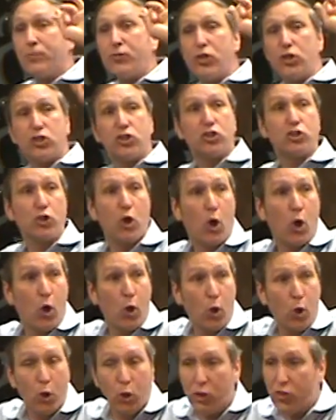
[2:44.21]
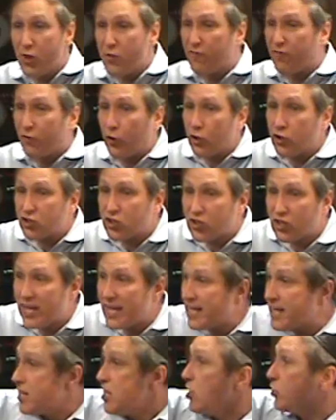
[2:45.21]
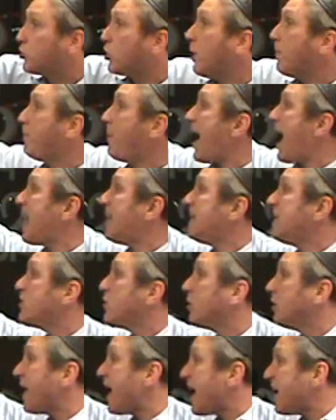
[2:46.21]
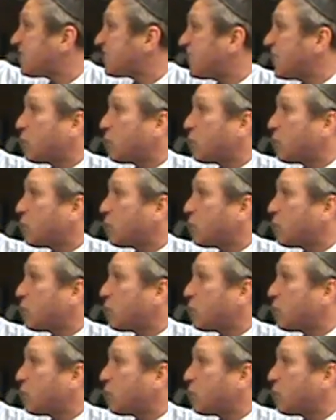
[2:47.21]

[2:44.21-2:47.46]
The soul, the first thing, to the body, the last